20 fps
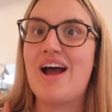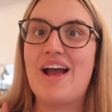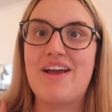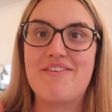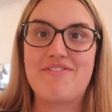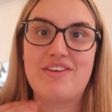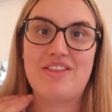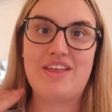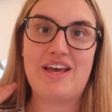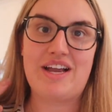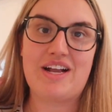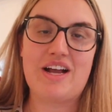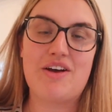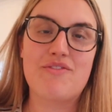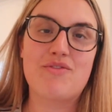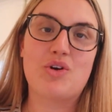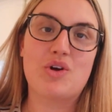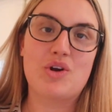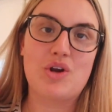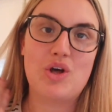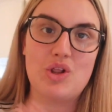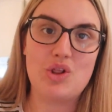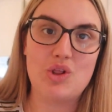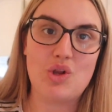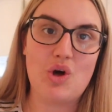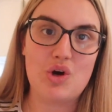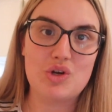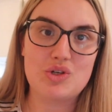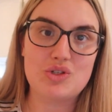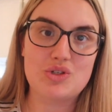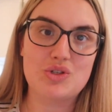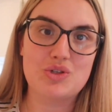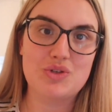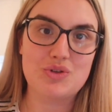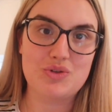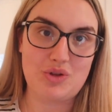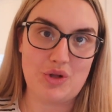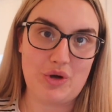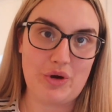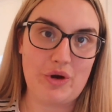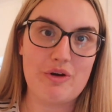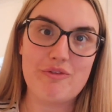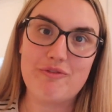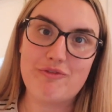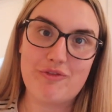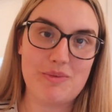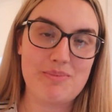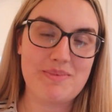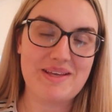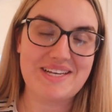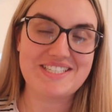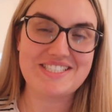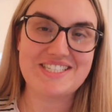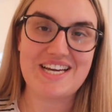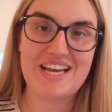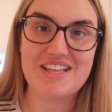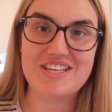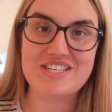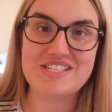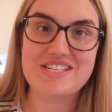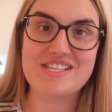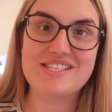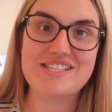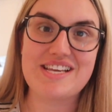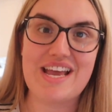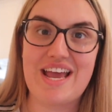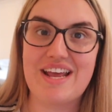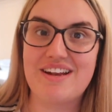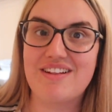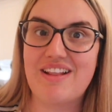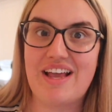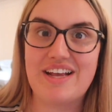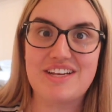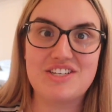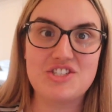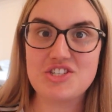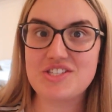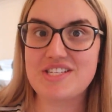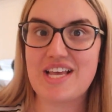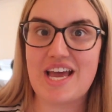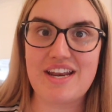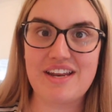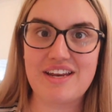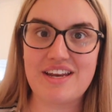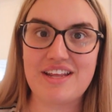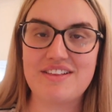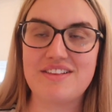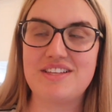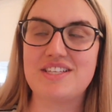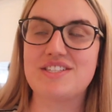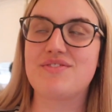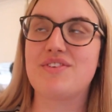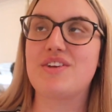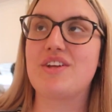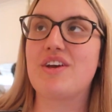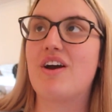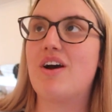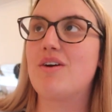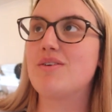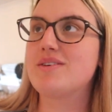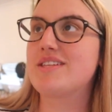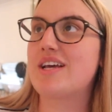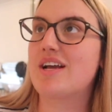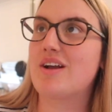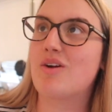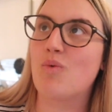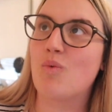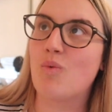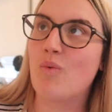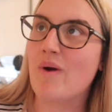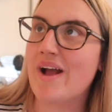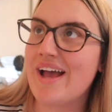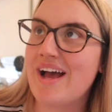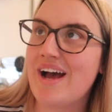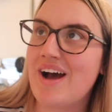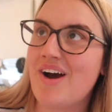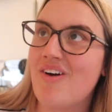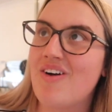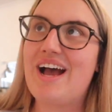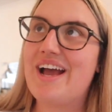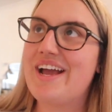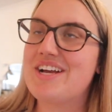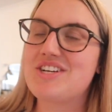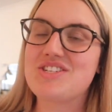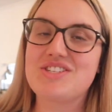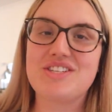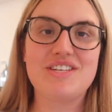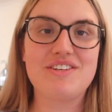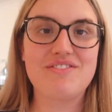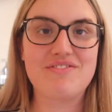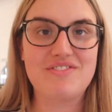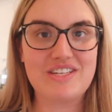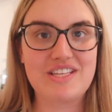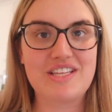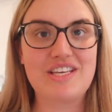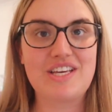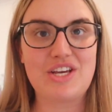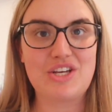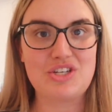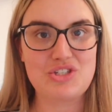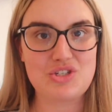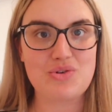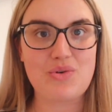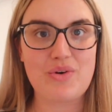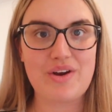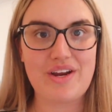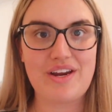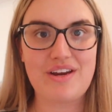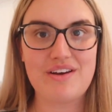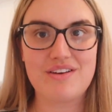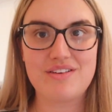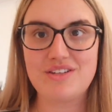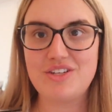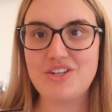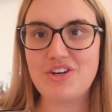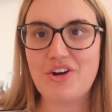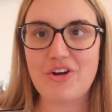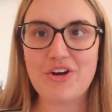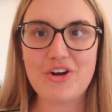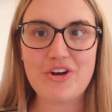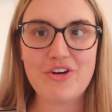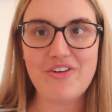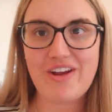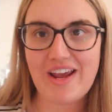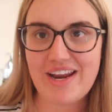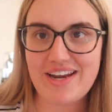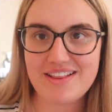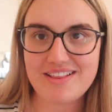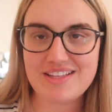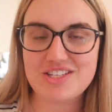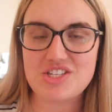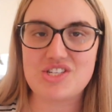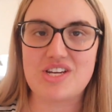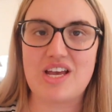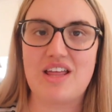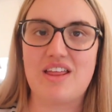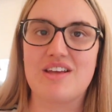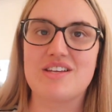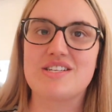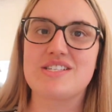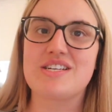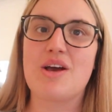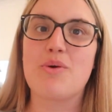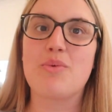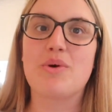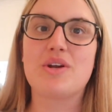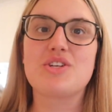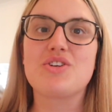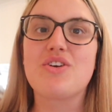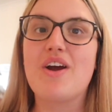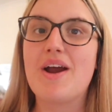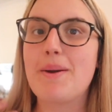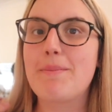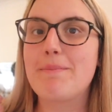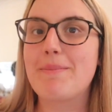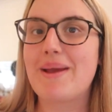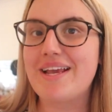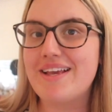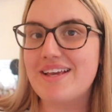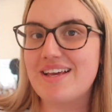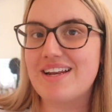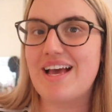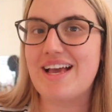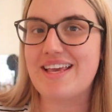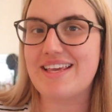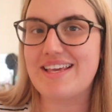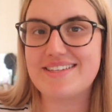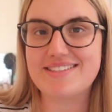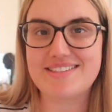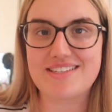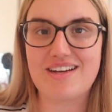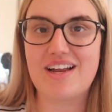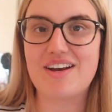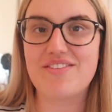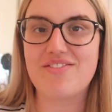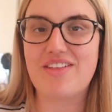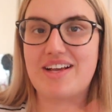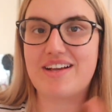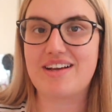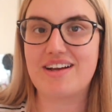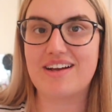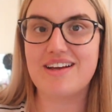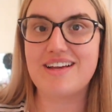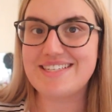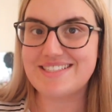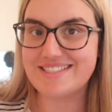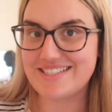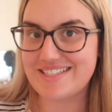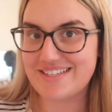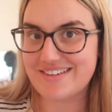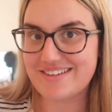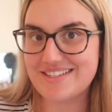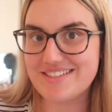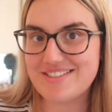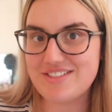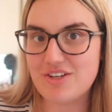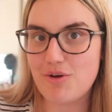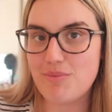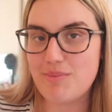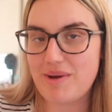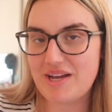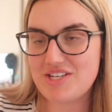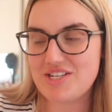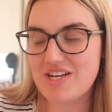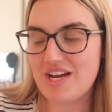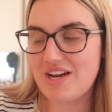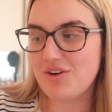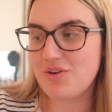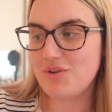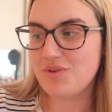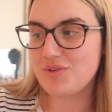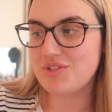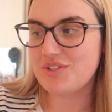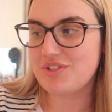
I feel like I've got a lot to learn from these challenges and like just editing this video, I was like, wow, I actually really enjoyed, you know, creating this challenge and I want to try and make it, I guess, kind of like a series on my channel.